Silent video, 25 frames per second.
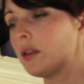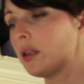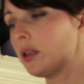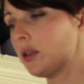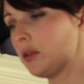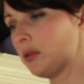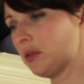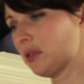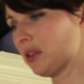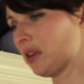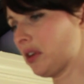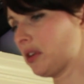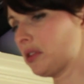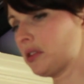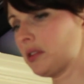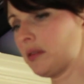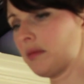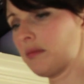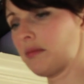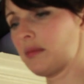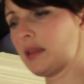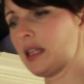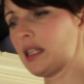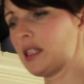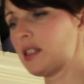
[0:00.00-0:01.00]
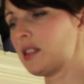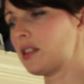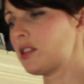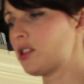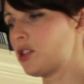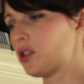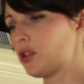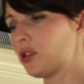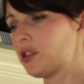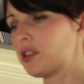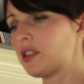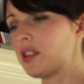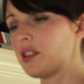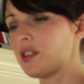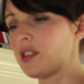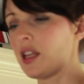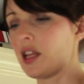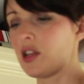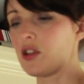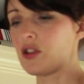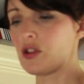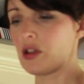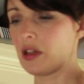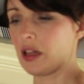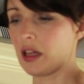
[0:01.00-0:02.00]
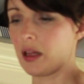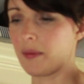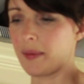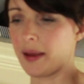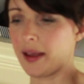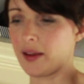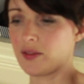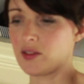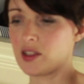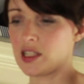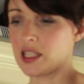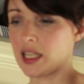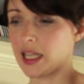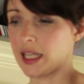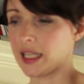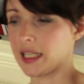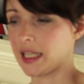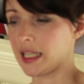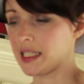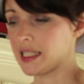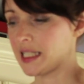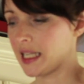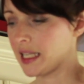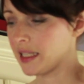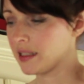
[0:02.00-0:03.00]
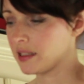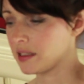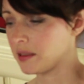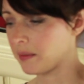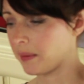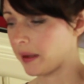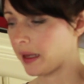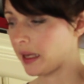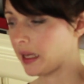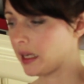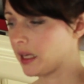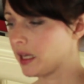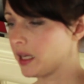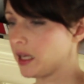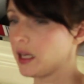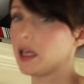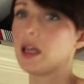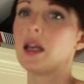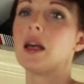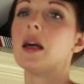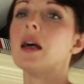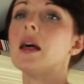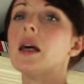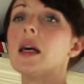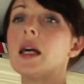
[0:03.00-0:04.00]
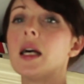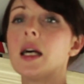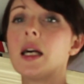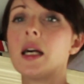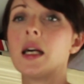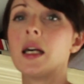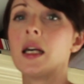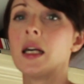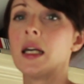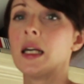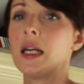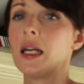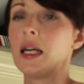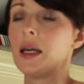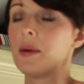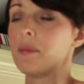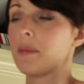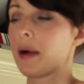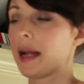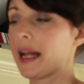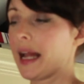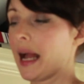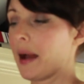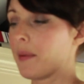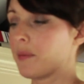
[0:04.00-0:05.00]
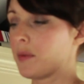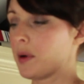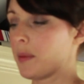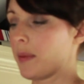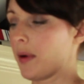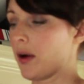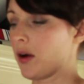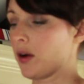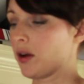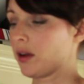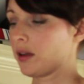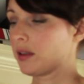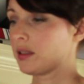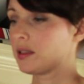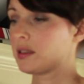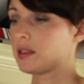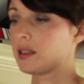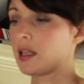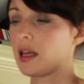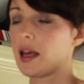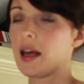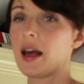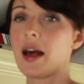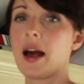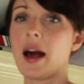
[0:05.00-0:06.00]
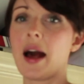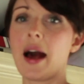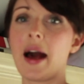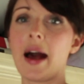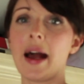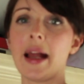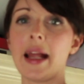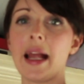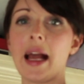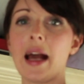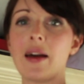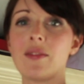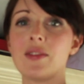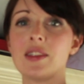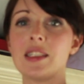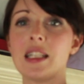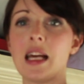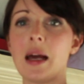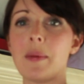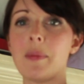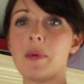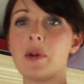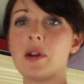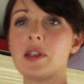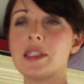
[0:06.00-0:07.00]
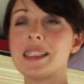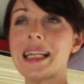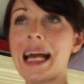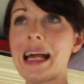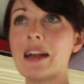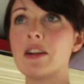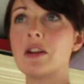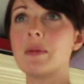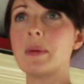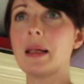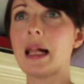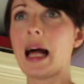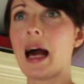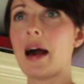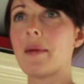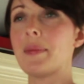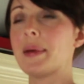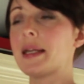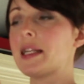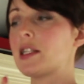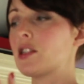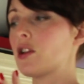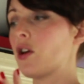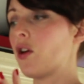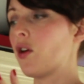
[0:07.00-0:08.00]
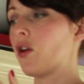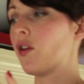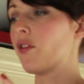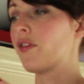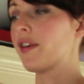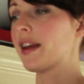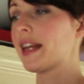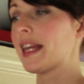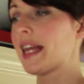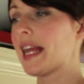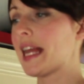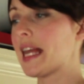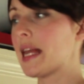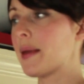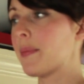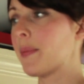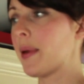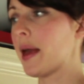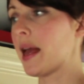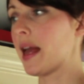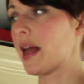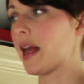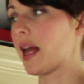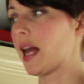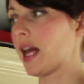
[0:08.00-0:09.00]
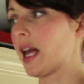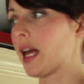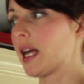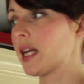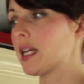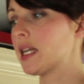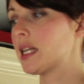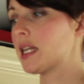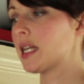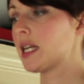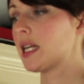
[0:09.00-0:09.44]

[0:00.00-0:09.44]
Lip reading: oh God, it's dust central. I might have to take an antihistamine. My camera box. I have a terrible habit of keeping